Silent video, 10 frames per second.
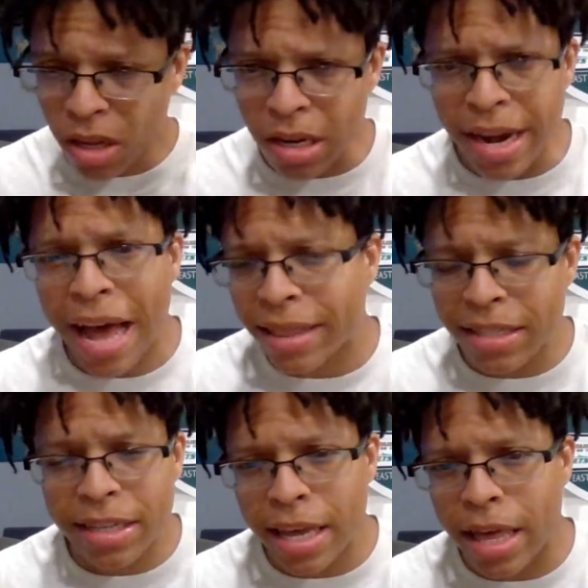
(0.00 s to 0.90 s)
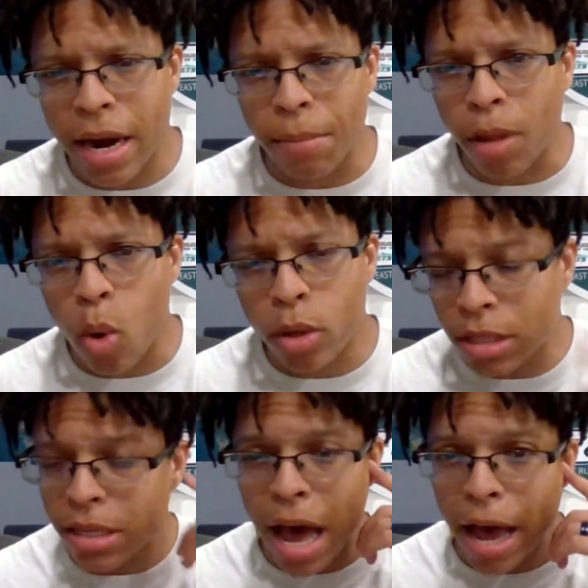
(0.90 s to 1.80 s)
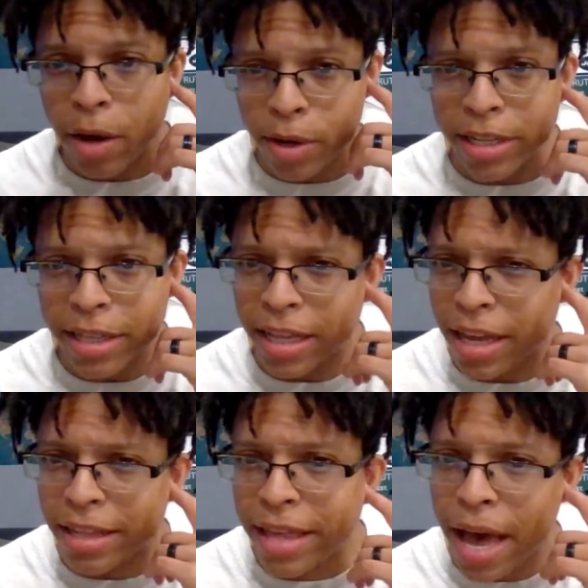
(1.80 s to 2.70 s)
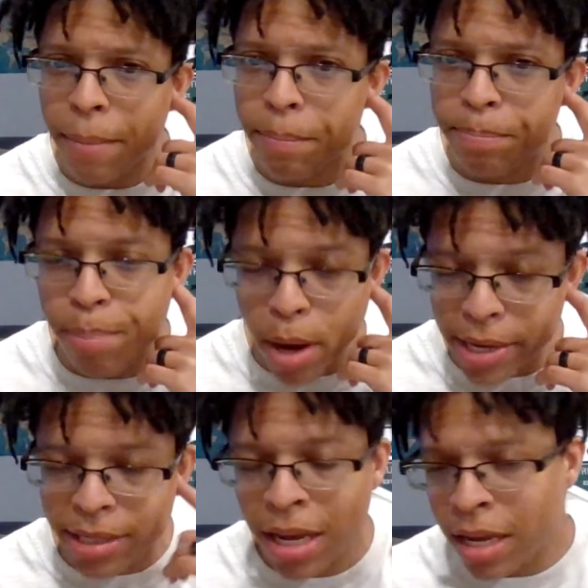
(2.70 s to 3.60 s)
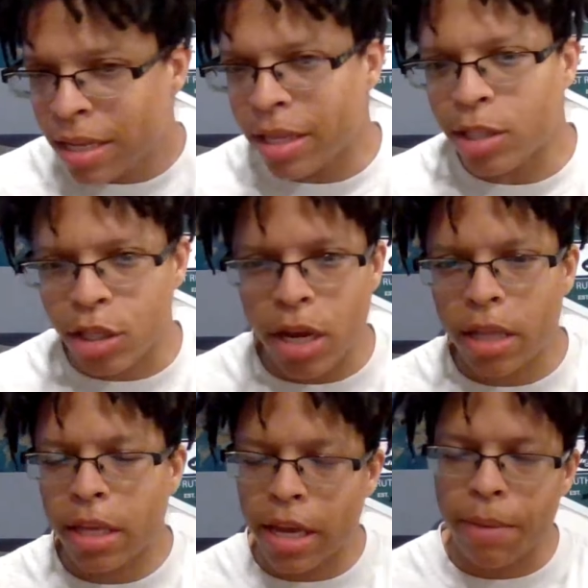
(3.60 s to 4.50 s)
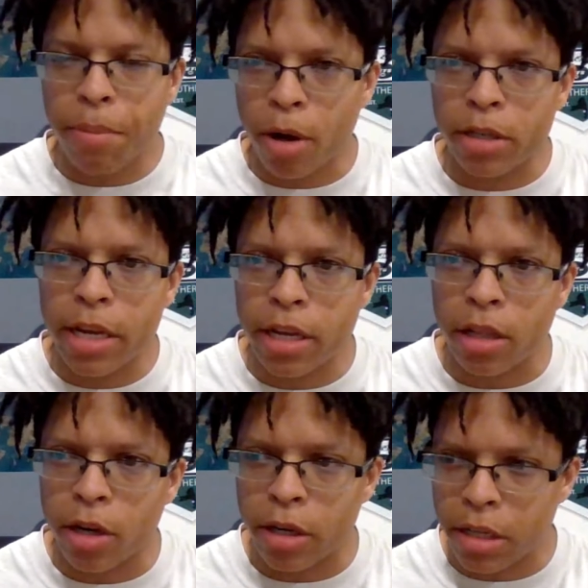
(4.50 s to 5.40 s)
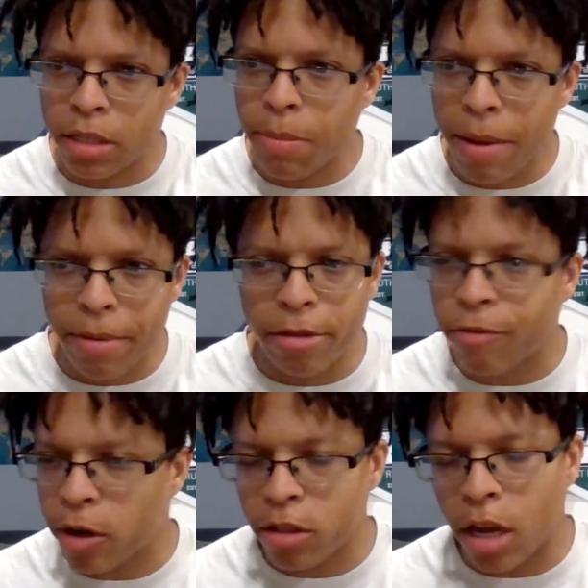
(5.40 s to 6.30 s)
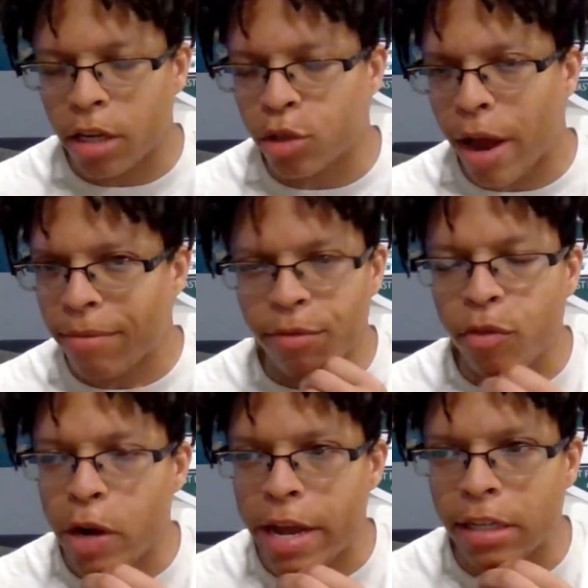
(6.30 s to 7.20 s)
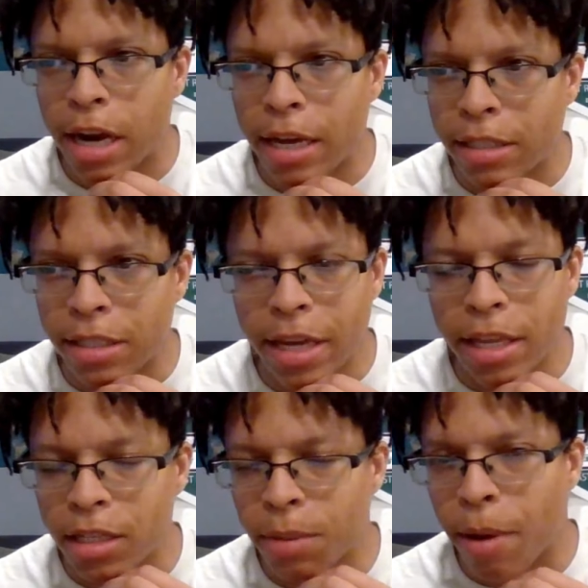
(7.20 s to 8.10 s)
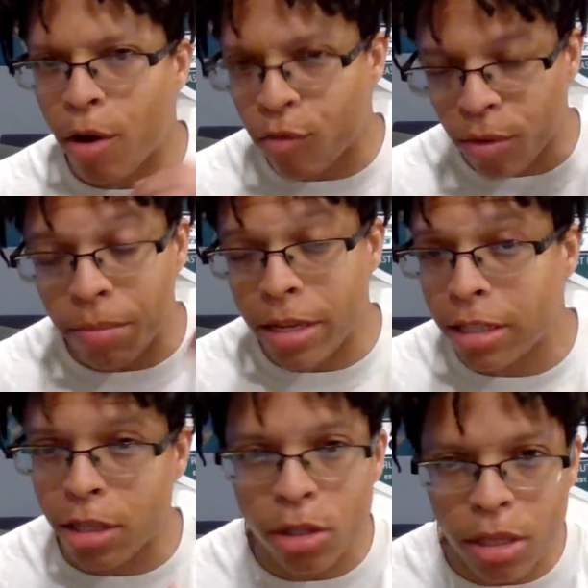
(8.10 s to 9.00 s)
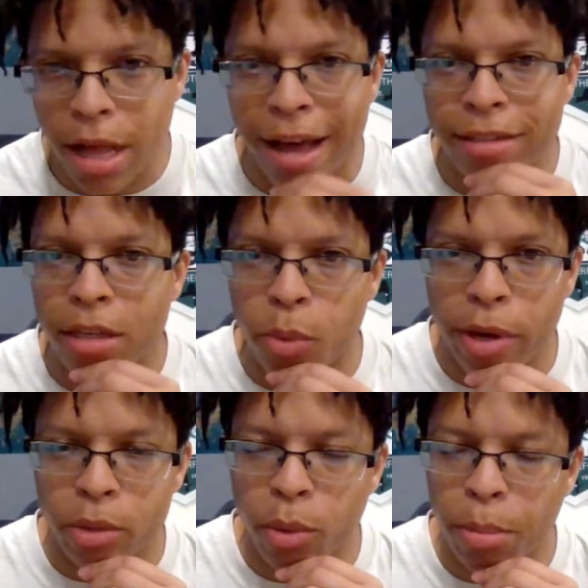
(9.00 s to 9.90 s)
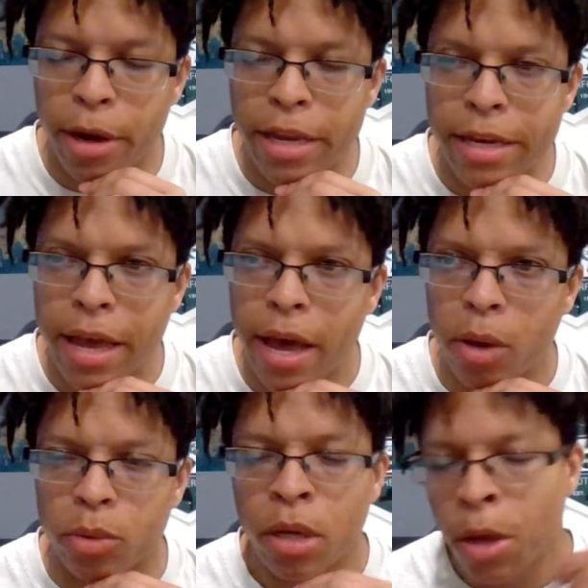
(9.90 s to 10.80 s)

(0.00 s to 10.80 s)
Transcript: not to say that i'm low on this guy or anything like that but there's nothing in particular and this might be the first undrafted free agent i can say this about from this year's class anyways we're breaking down